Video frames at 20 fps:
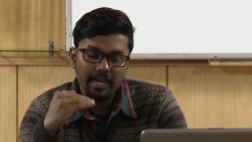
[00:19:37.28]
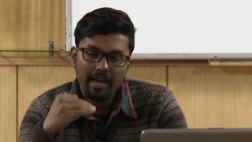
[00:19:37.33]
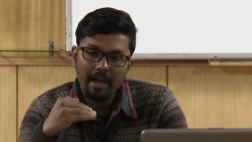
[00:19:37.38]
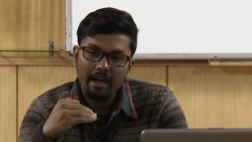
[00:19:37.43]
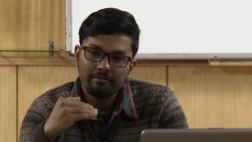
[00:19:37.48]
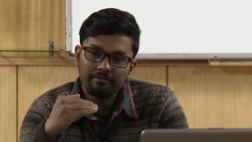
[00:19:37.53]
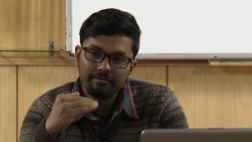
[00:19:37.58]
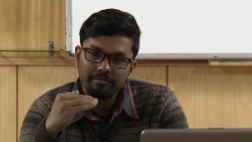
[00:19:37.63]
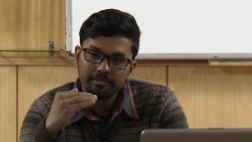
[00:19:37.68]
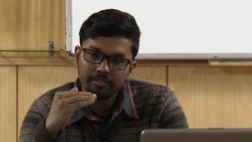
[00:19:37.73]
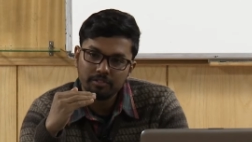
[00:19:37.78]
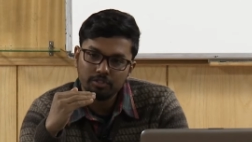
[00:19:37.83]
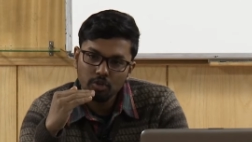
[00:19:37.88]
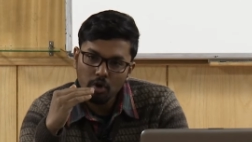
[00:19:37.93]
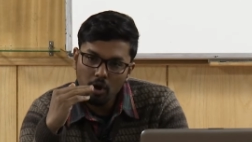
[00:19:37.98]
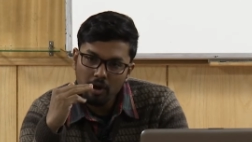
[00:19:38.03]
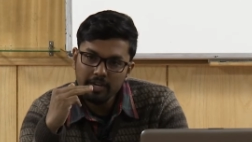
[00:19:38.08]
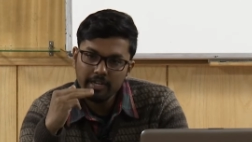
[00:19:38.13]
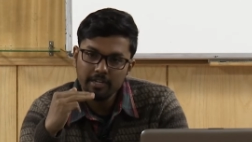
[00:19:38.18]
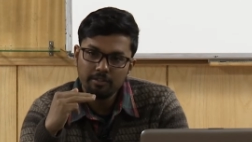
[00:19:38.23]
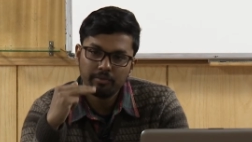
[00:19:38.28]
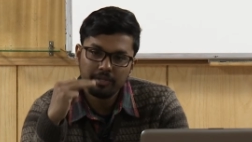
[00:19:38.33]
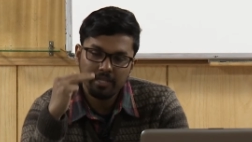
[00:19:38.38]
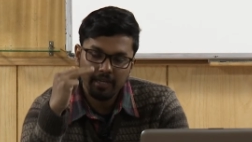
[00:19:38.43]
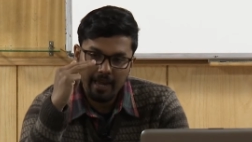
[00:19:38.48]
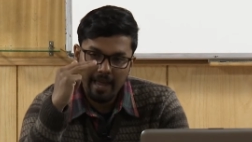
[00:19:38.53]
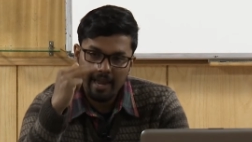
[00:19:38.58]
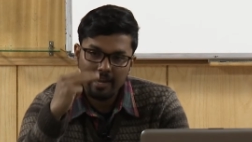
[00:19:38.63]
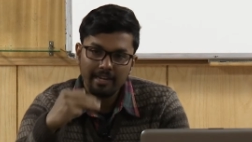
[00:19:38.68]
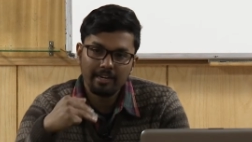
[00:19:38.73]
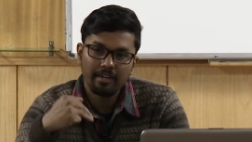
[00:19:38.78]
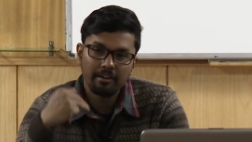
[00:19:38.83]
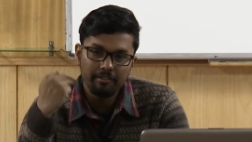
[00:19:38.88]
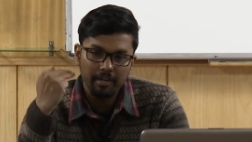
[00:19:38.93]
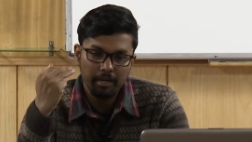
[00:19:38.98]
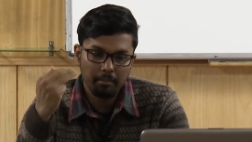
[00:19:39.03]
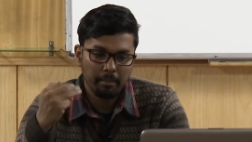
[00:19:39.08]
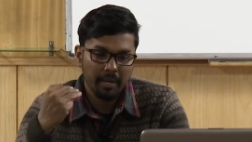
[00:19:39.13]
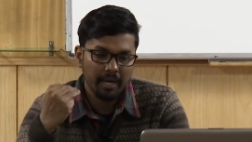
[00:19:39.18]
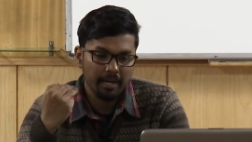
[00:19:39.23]
have drawn it with a
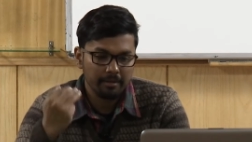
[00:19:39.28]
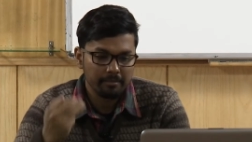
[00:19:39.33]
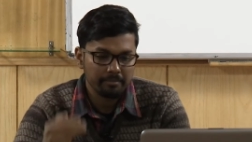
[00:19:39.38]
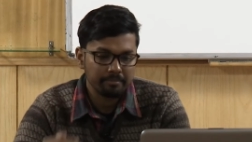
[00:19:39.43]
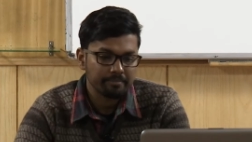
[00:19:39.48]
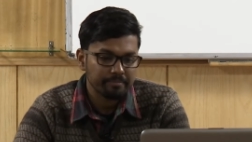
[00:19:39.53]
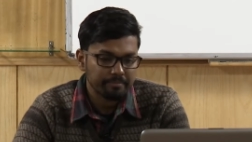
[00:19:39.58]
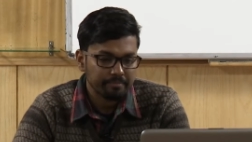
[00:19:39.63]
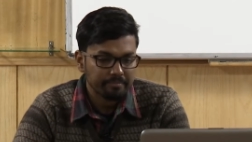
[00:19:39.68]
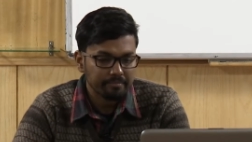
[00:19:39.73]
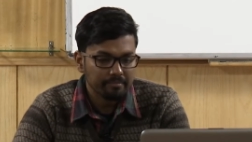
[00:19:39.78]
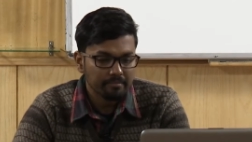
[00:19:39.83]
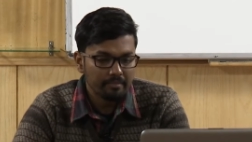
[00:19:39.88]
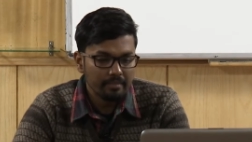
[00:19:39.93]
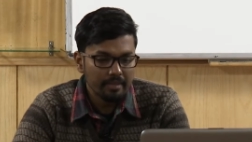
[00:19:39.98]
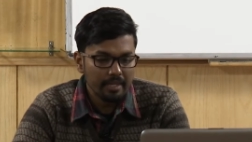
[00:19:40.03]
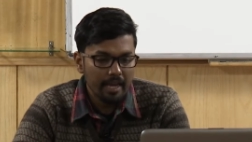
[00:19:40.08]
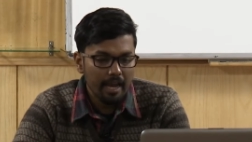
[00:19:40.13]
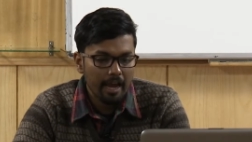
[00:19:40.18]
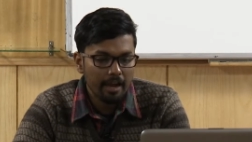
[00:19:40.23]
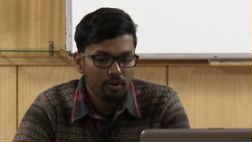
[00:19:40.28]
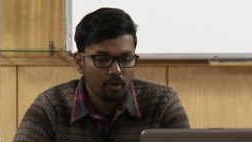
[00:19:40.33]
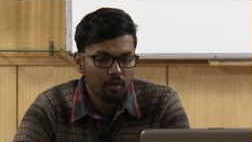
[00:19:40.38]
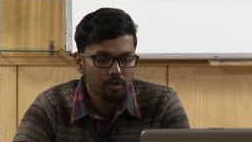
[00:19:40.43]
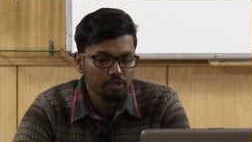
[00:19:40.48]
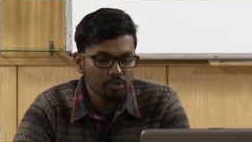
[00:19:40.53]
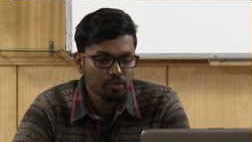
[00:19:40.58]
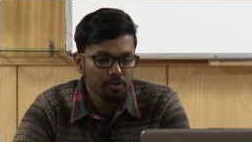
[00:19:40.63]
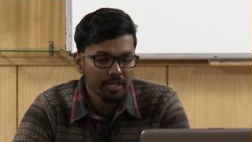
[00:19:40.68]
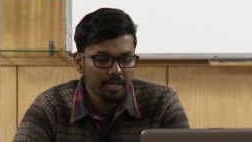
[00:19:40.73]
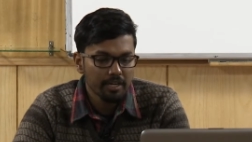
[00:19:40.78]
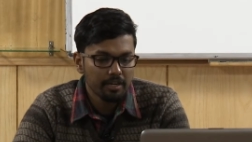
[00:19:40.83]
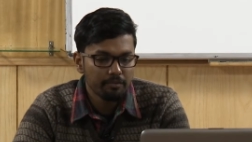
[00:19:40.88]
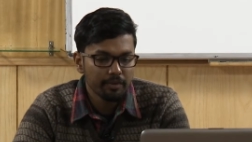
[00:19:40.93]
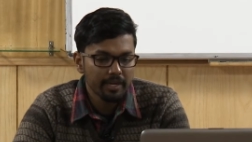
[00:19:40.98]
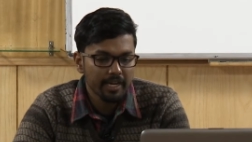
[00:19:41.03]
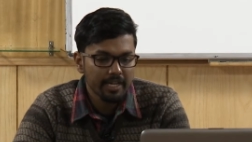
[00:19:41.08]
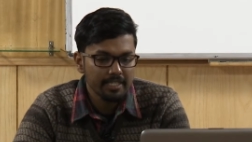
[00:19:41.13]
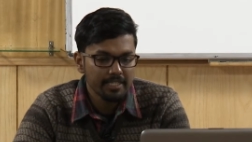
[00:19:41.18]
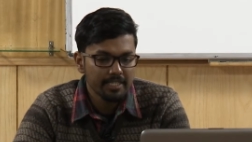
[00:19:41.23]
calligraphic pen. And also here we can